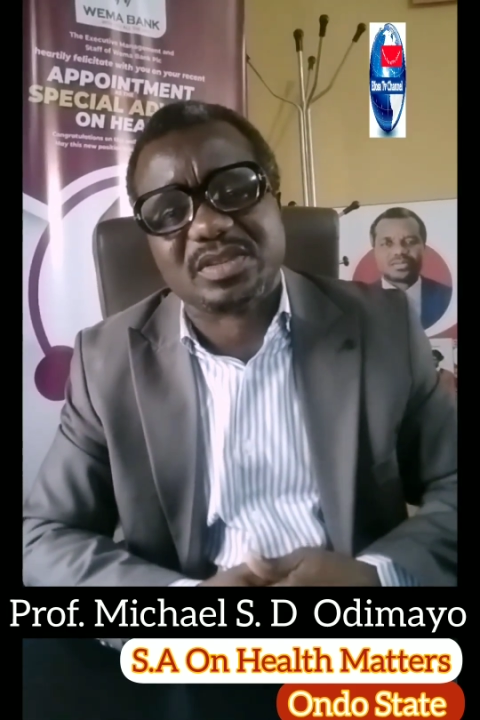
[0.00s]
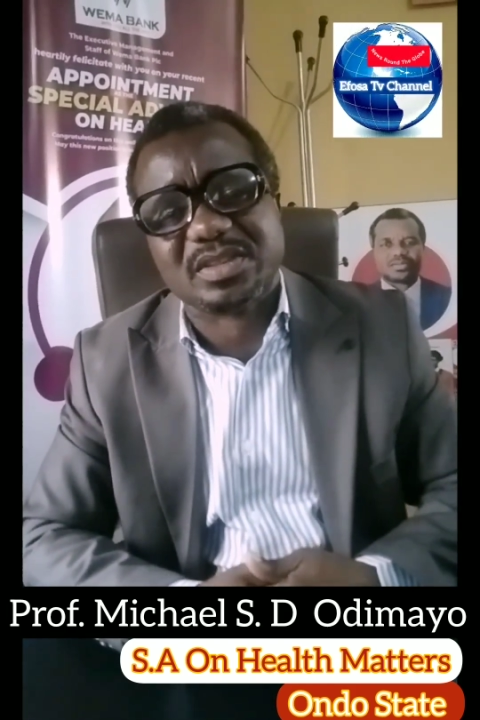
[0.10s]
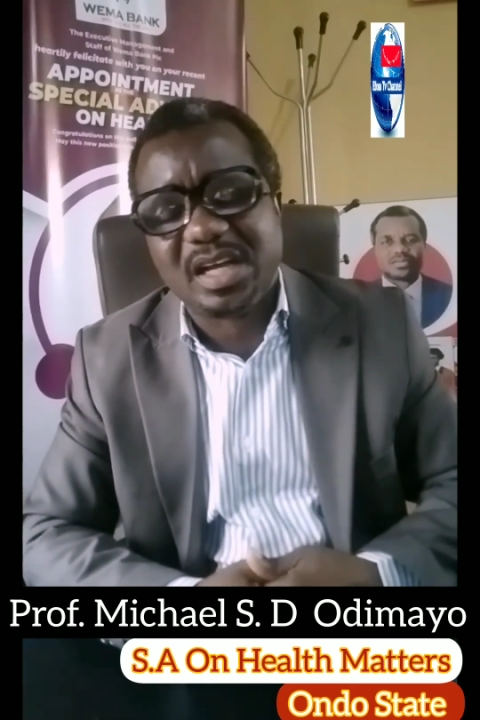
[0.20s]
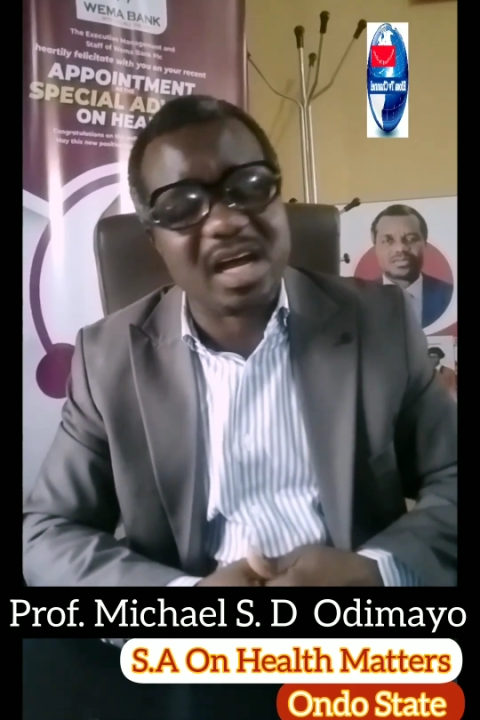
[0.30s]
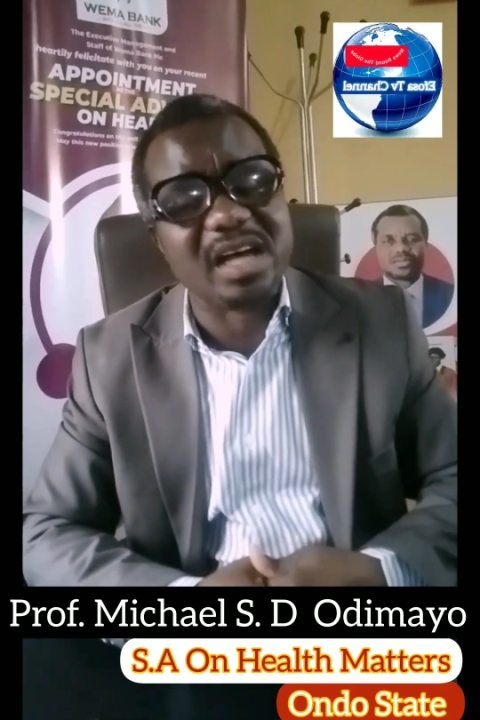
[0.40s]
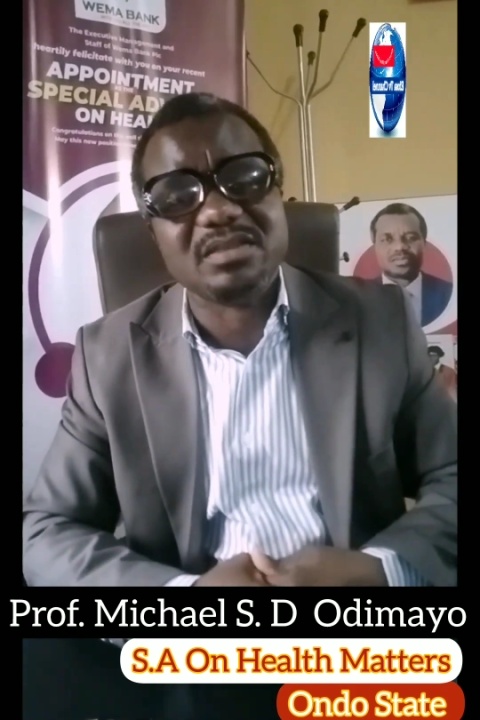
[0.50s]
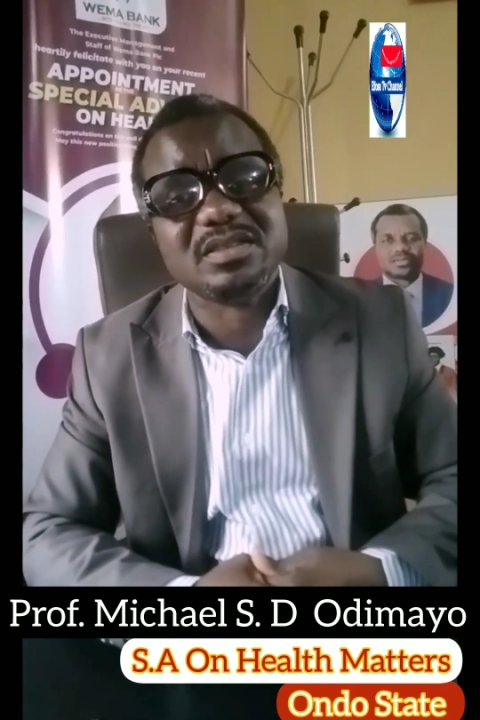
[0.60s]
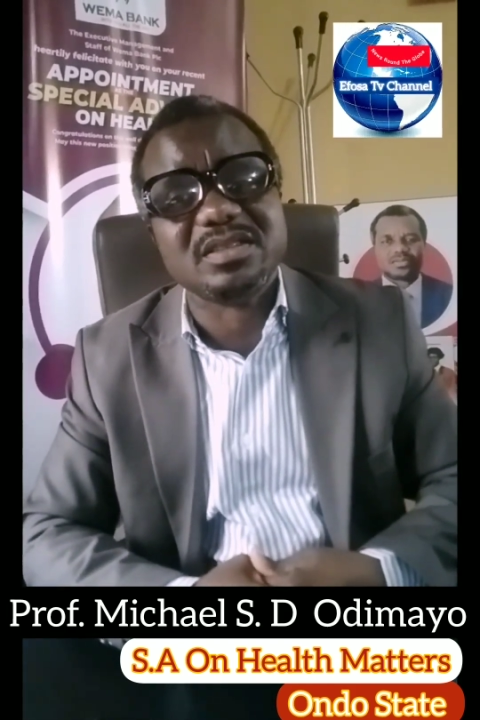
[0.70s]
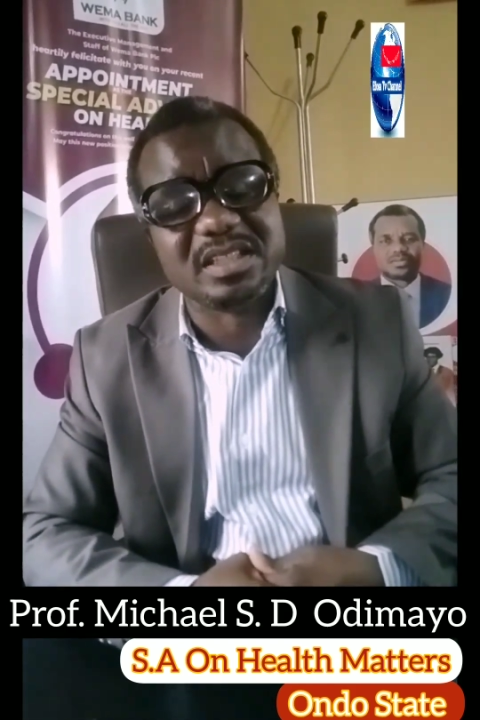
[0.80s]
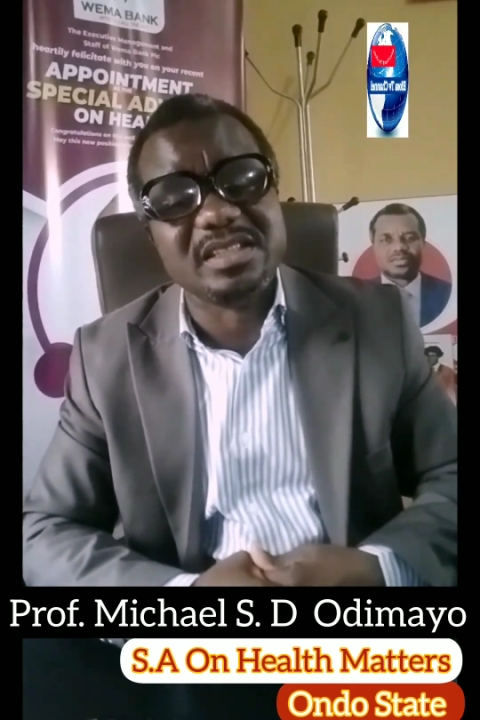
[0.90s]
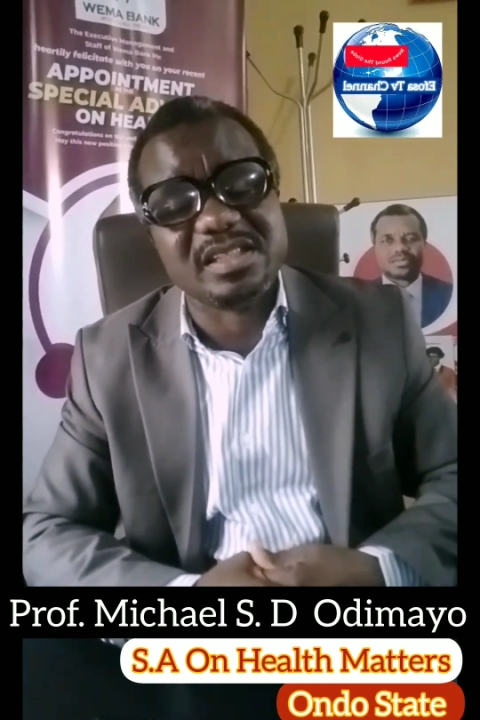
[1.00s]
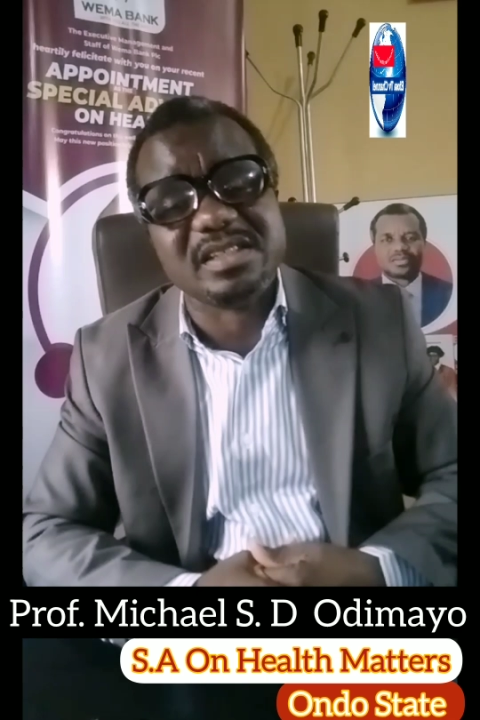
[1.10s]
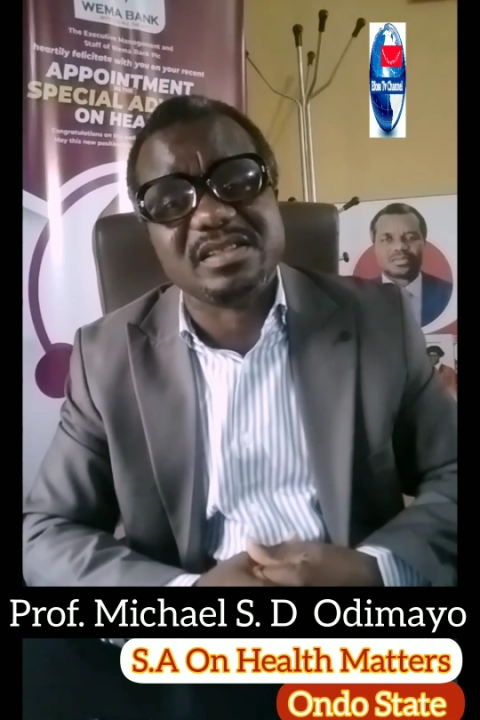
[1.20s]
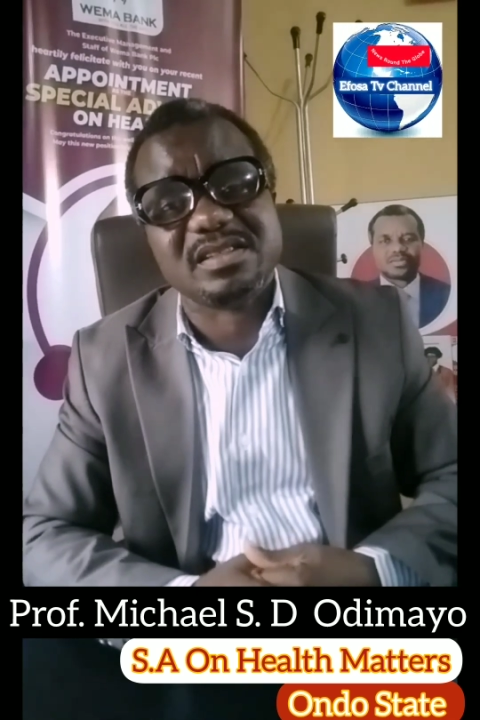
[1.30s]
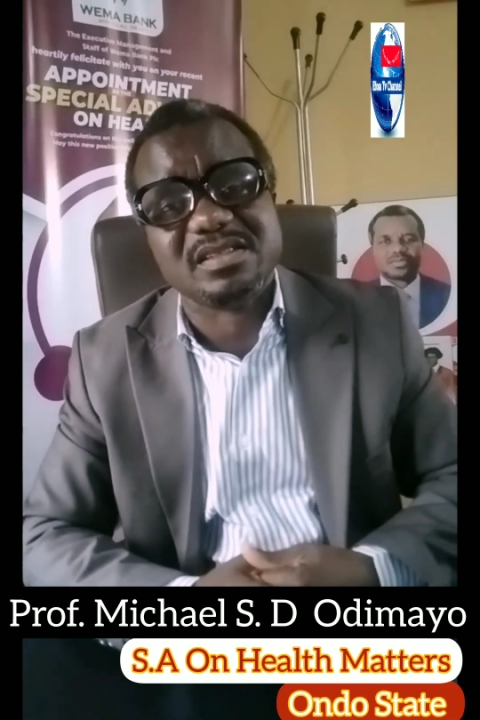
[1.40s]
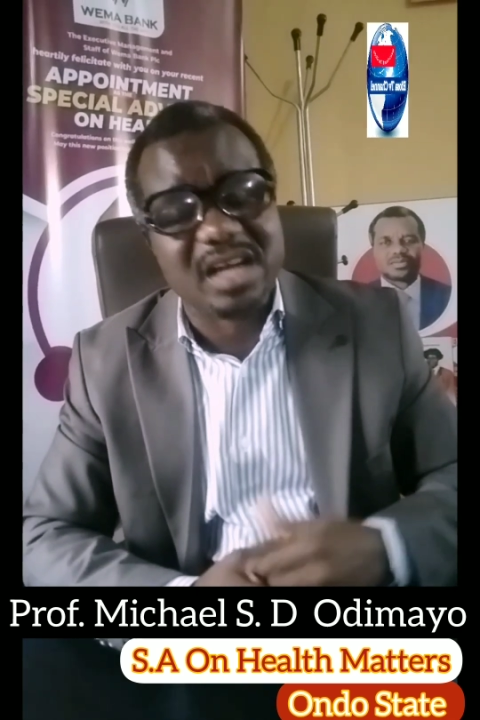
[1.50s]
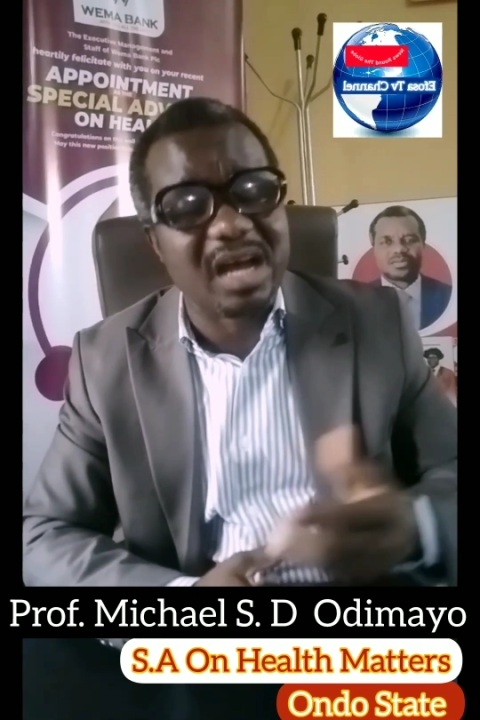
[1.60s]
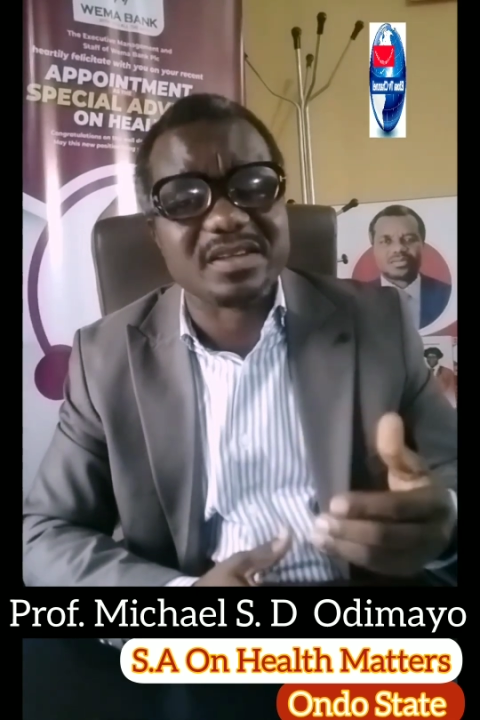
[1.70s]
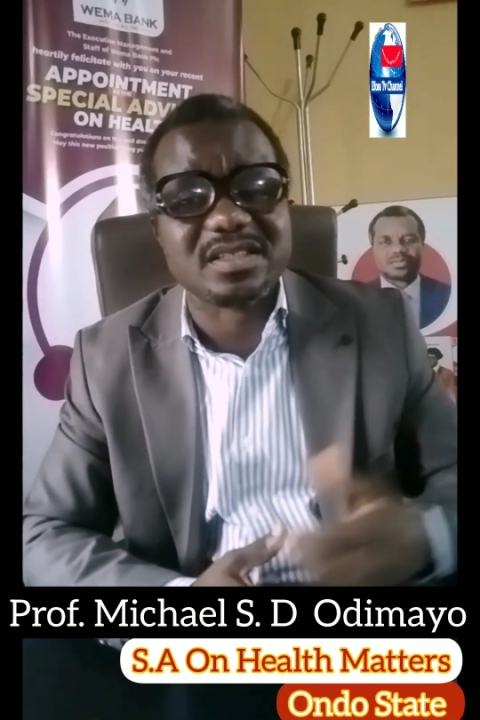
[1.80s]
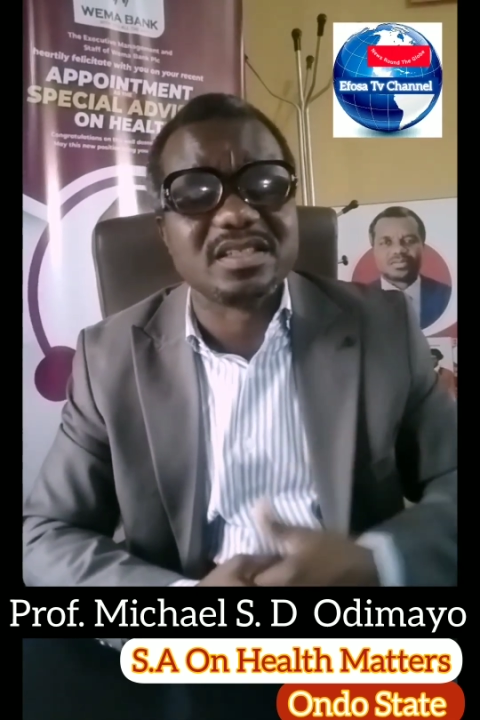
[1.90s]
And indeed, our
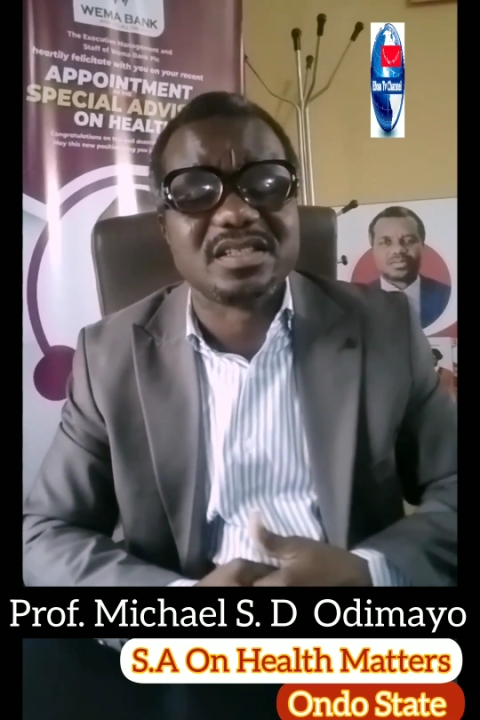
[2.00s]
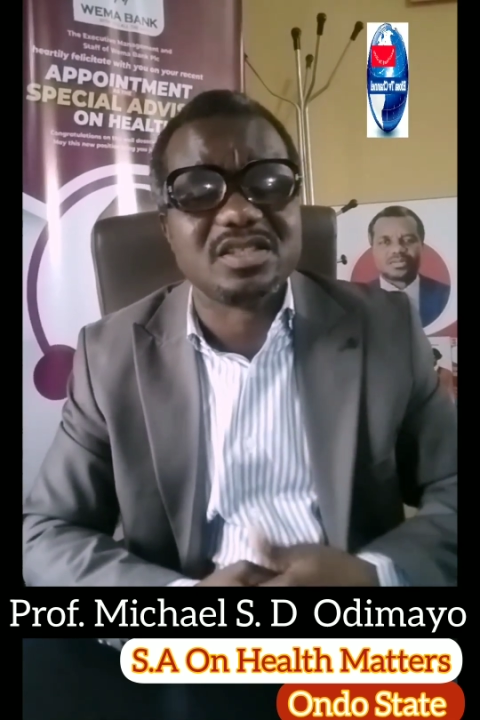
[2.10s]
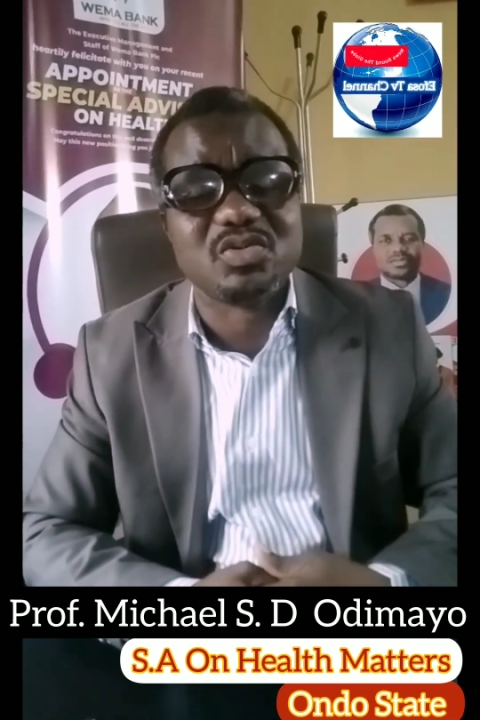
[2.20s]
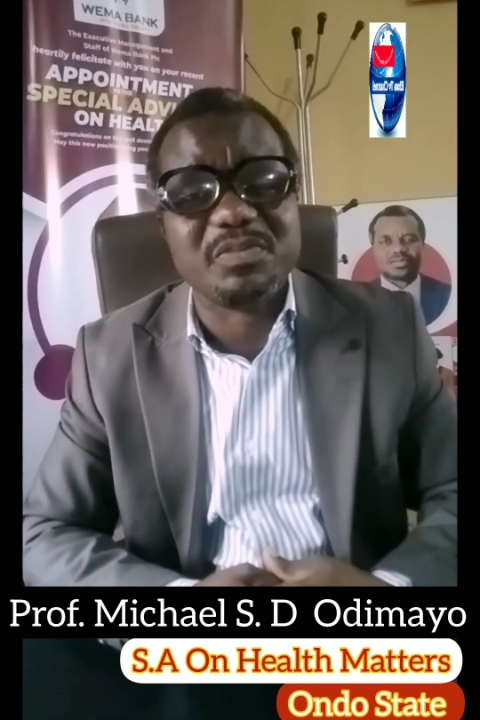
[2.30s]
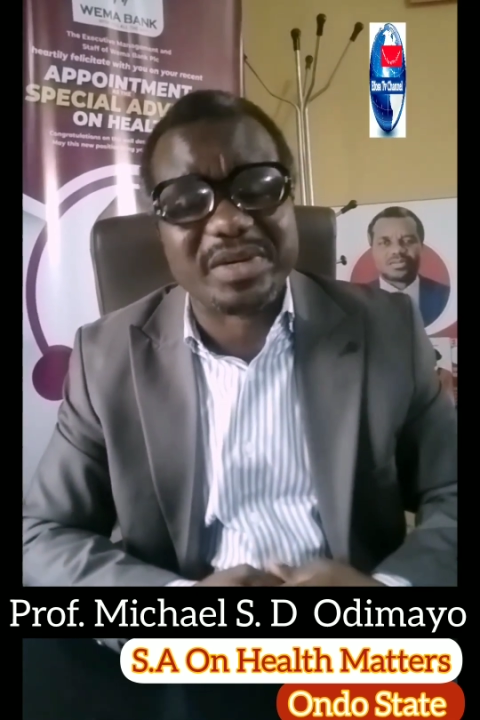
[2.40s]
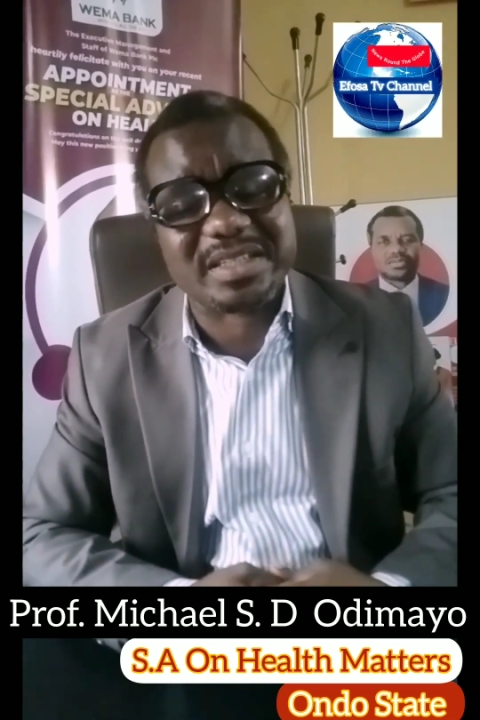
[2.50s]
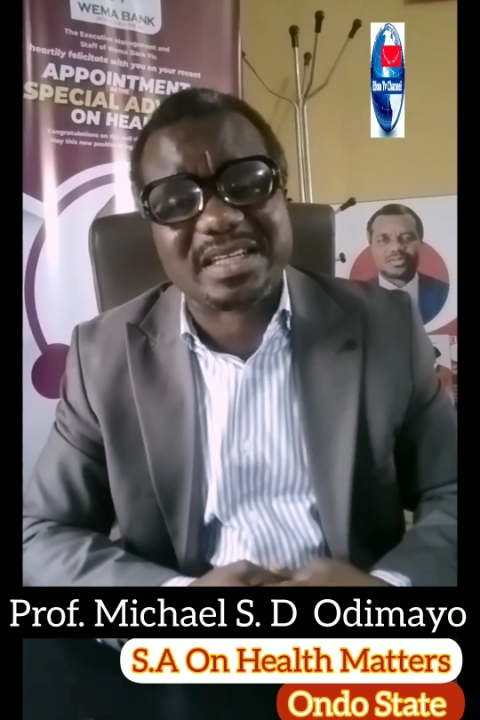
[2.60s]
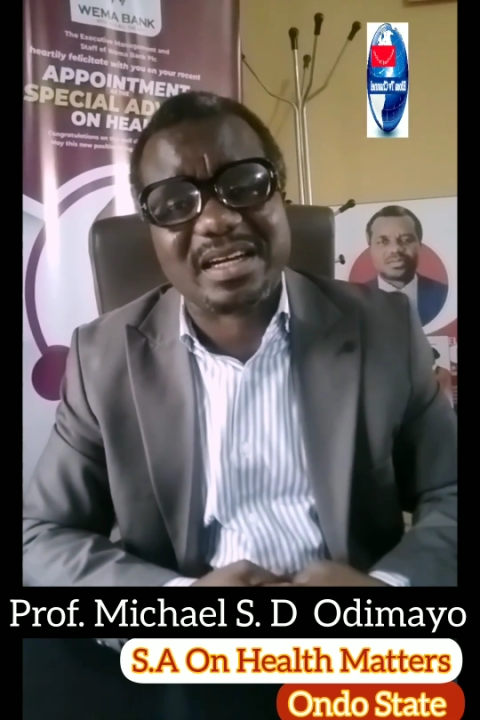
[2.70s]
state is doing better,